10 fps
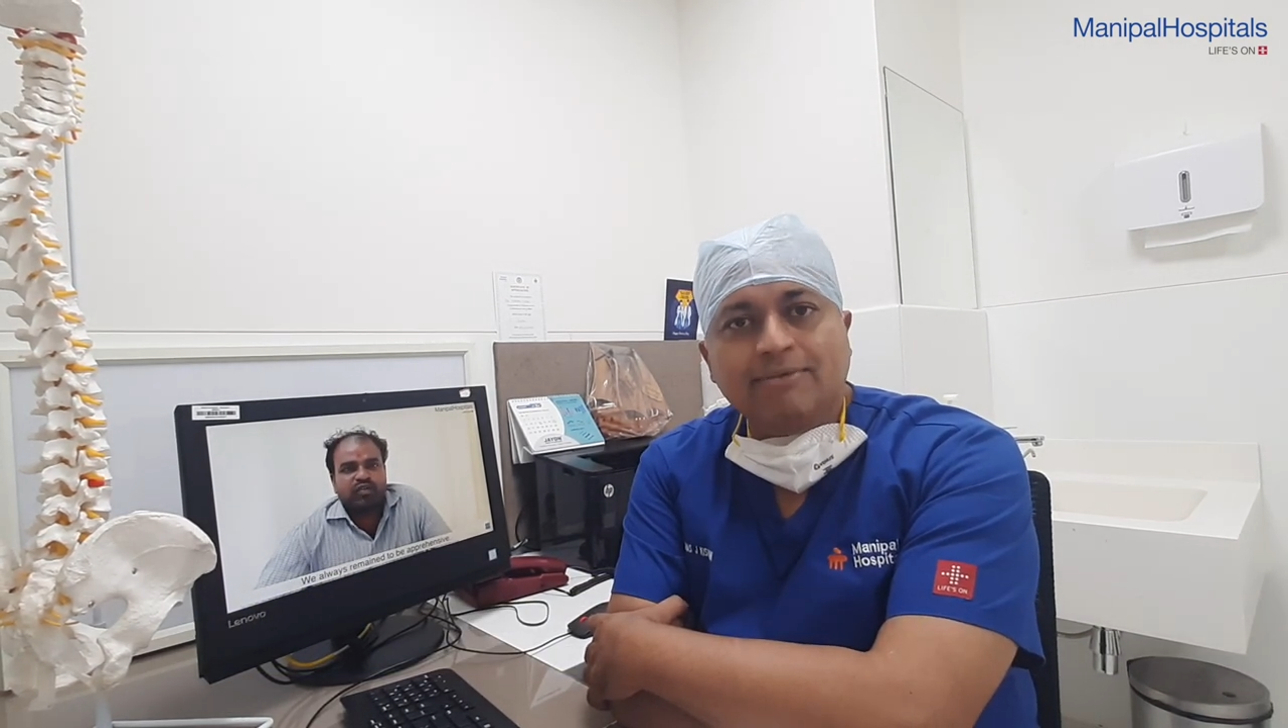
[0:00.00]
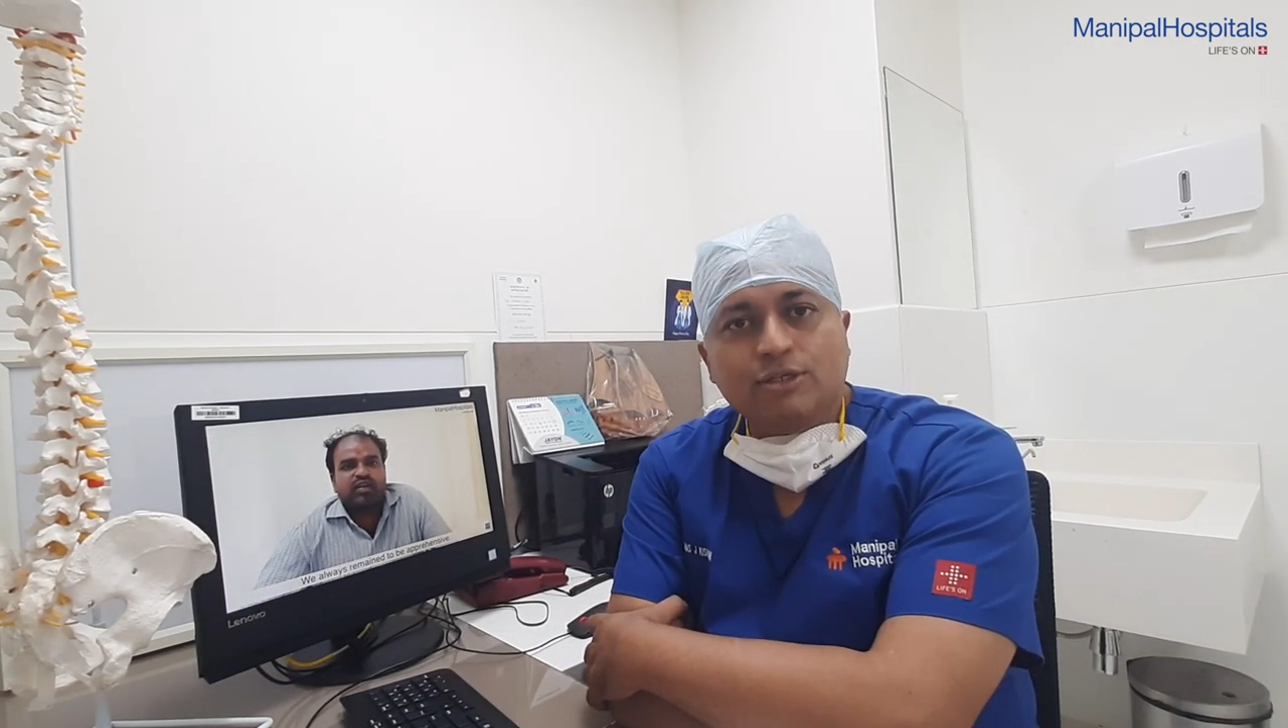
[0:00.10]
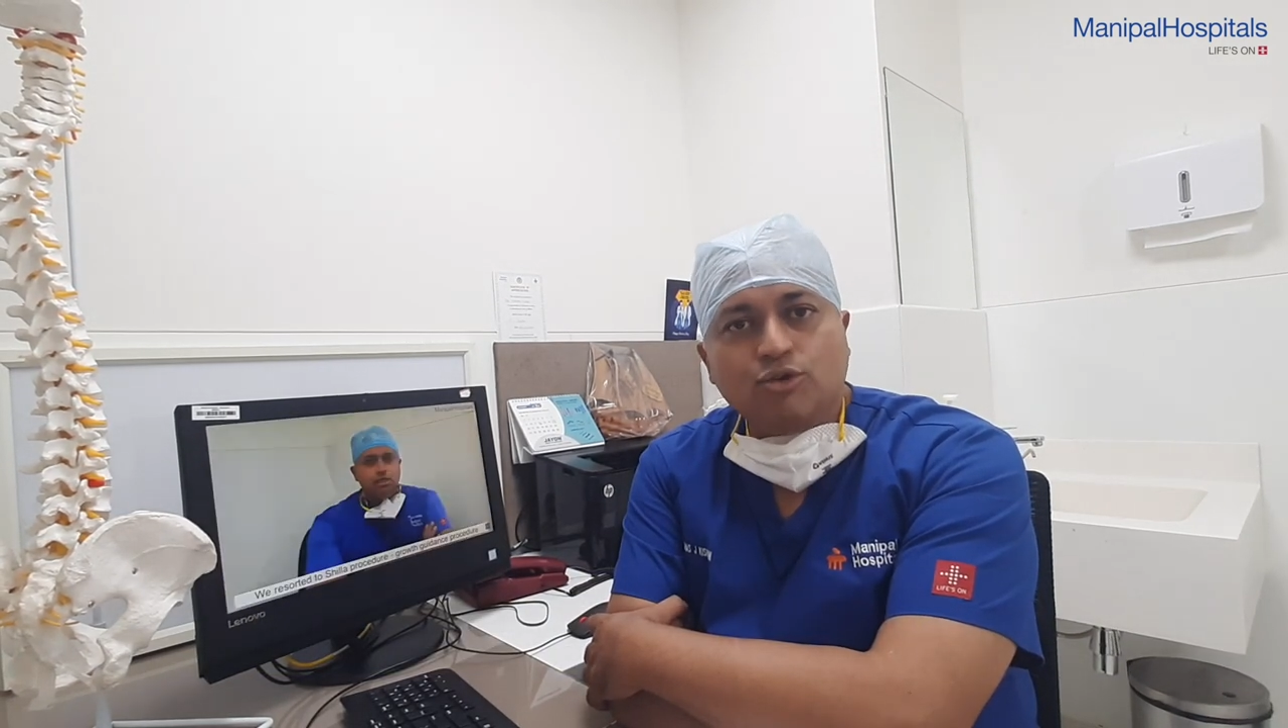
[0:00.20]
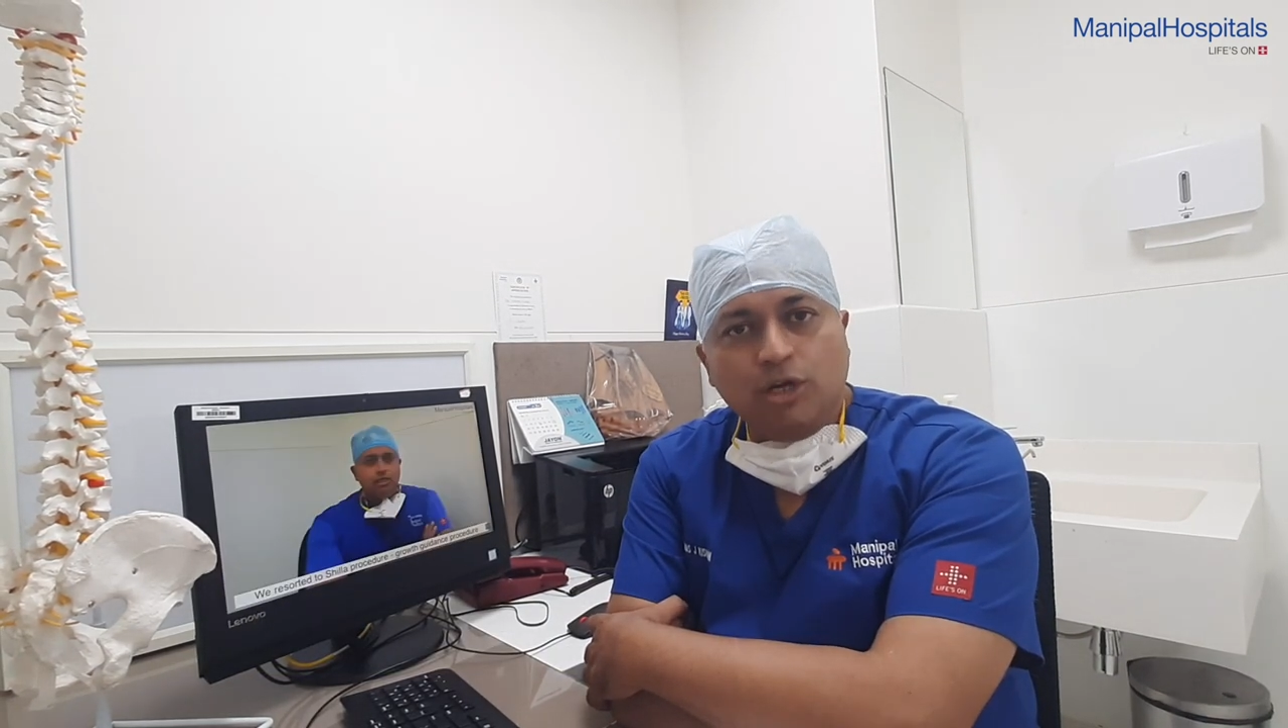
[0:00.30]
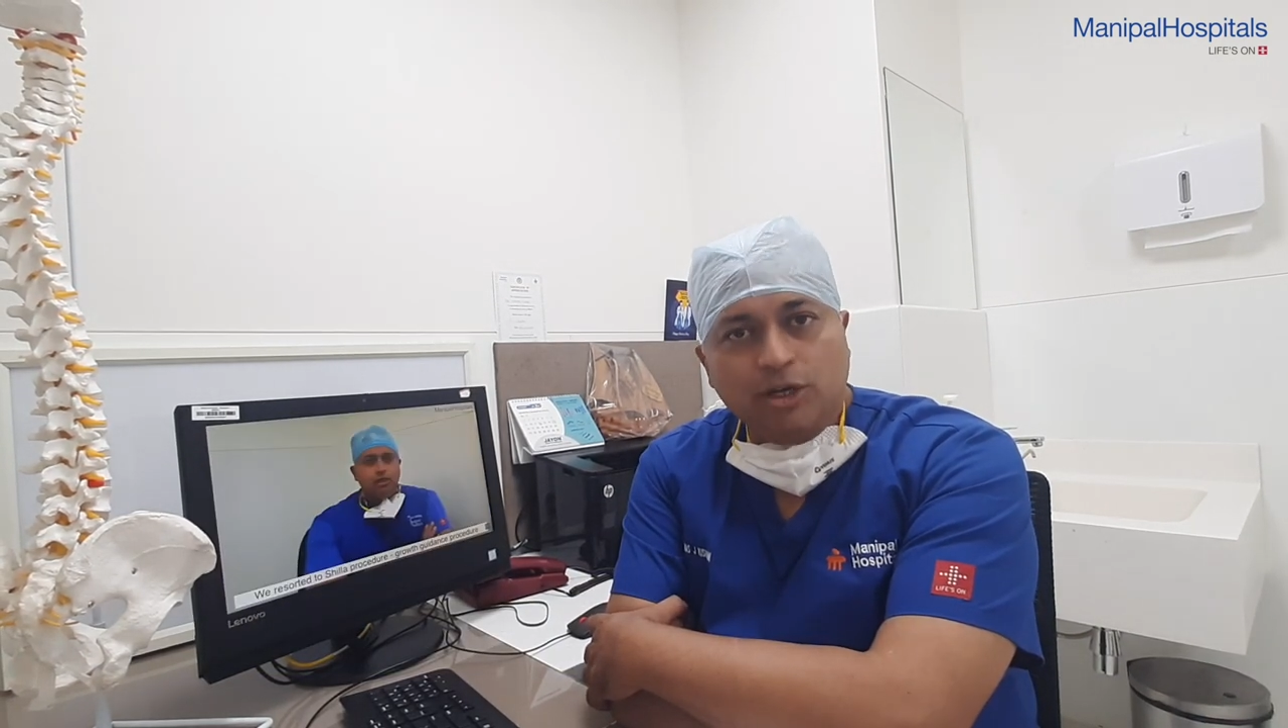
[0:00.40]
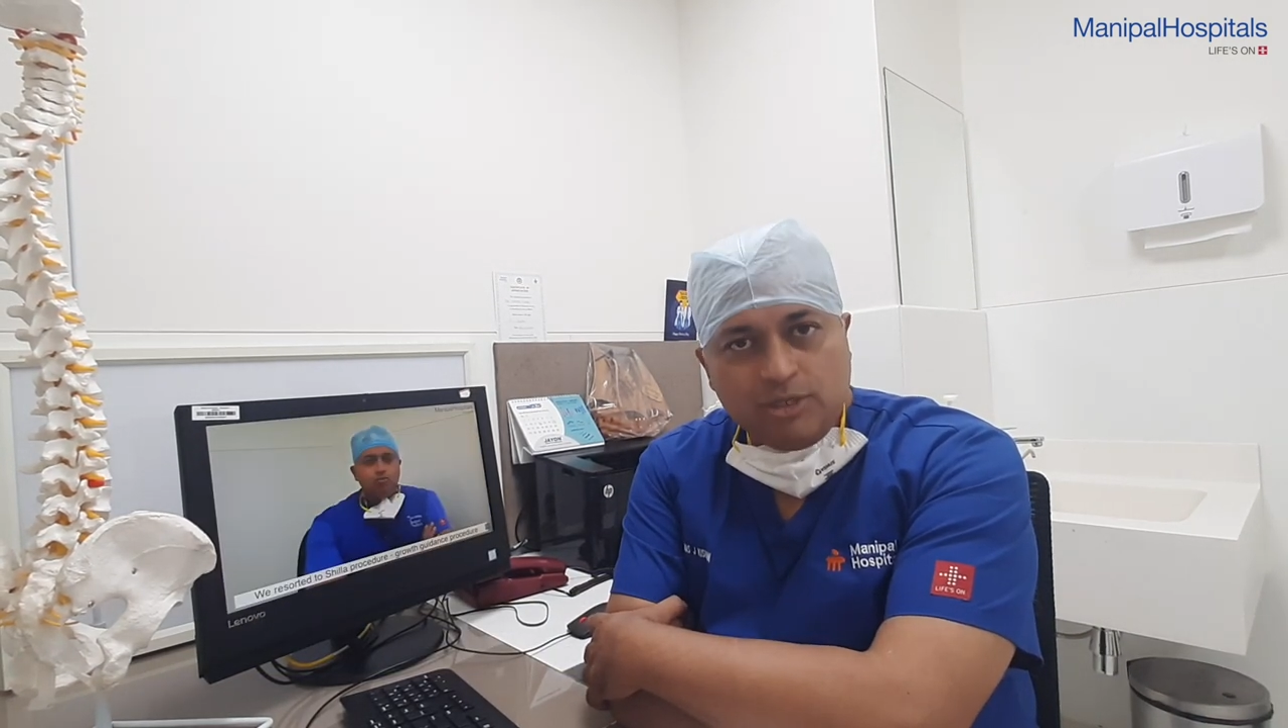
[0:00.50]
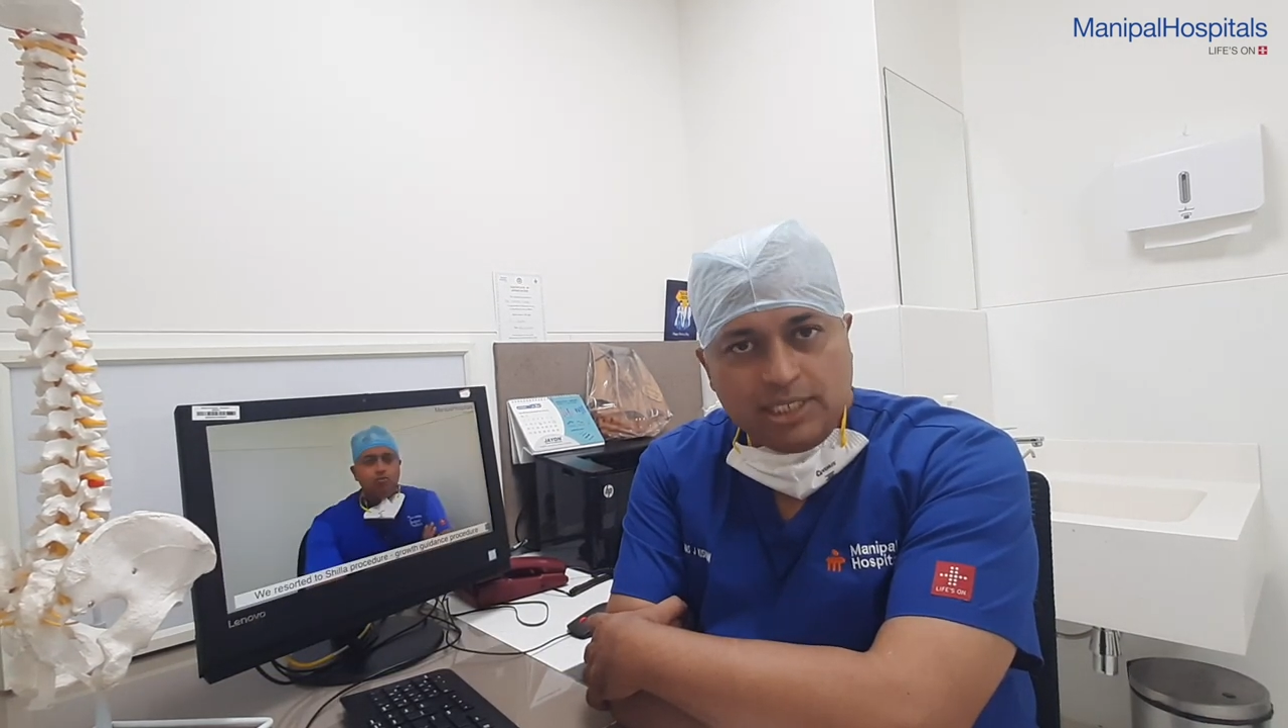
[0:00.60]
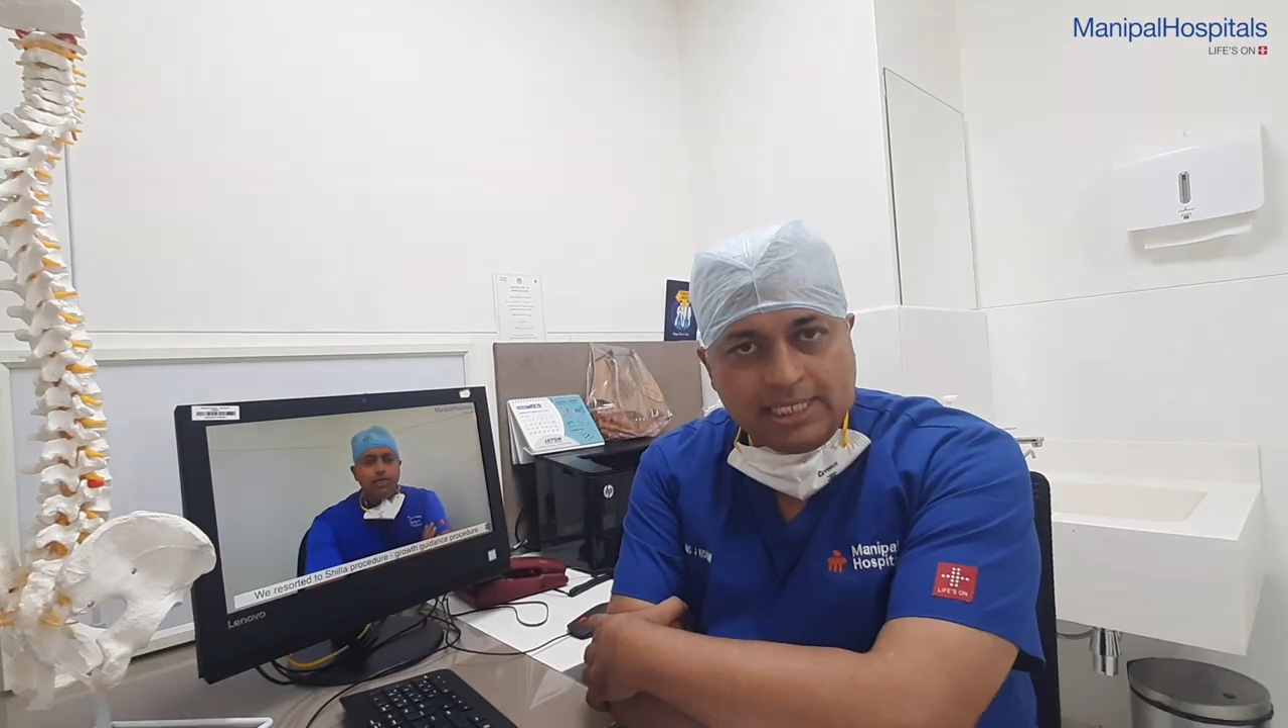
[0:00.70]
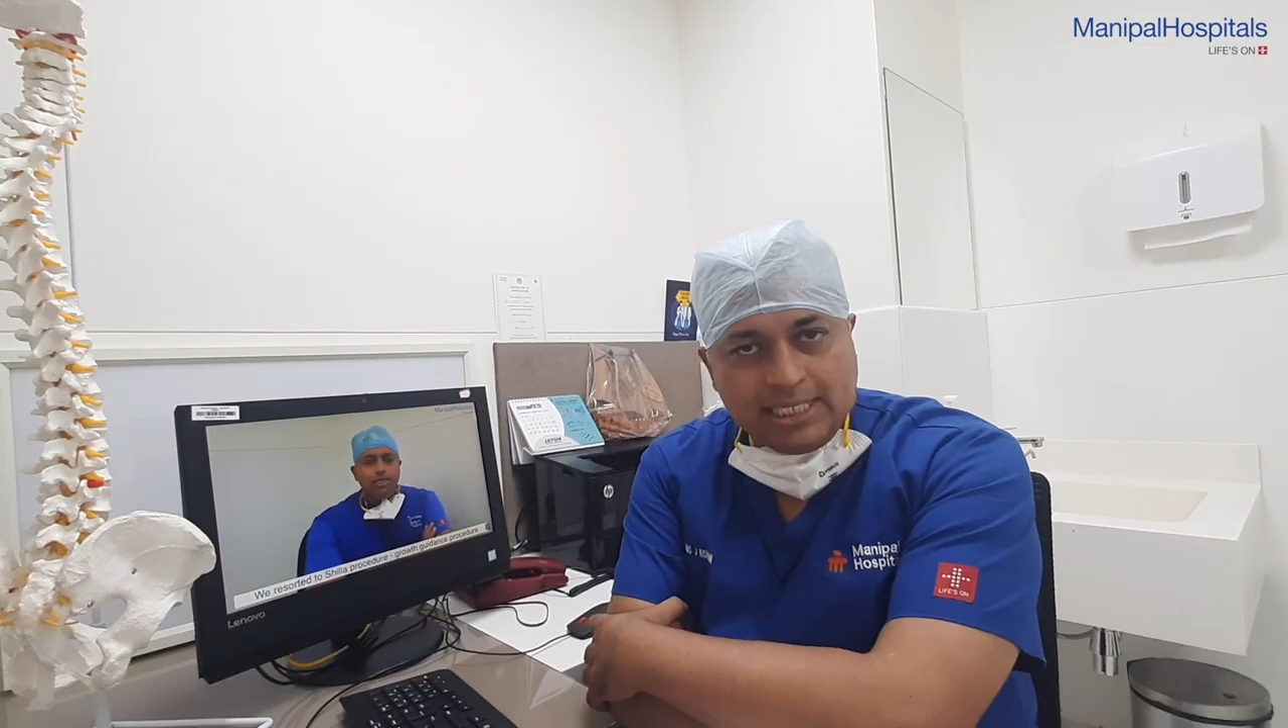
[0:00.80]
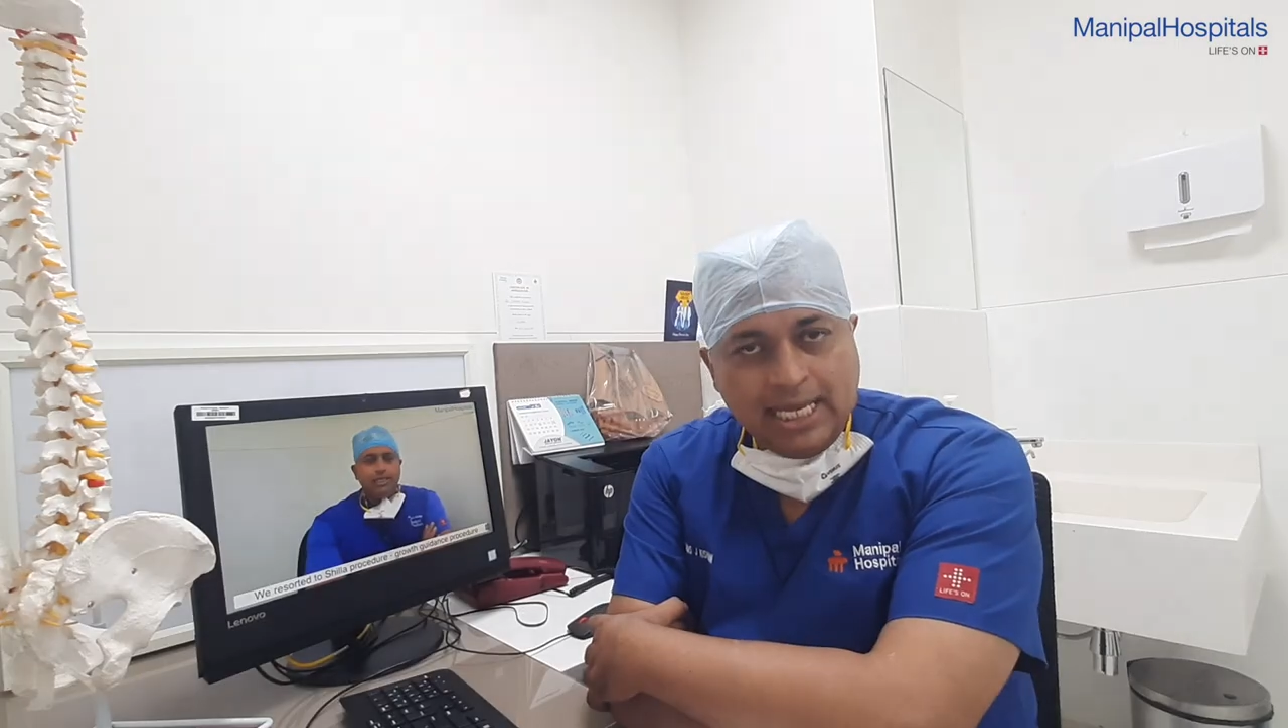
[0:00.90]

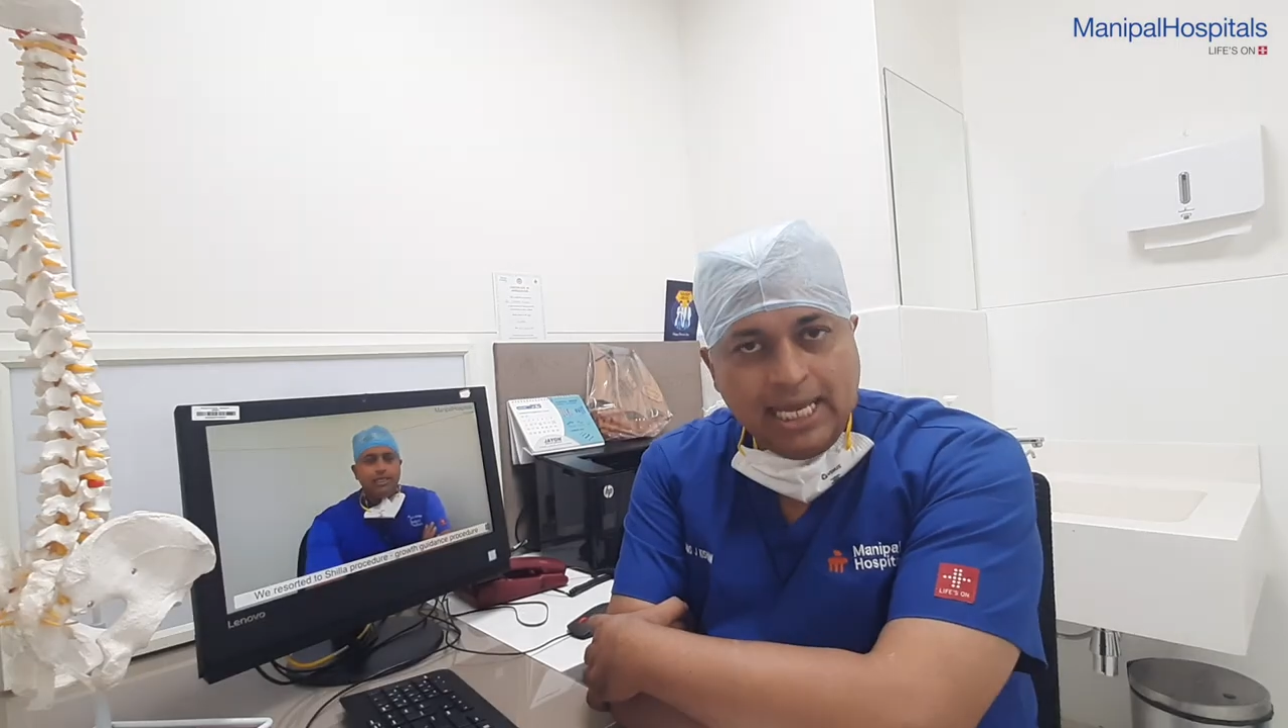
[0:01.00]
scoliosis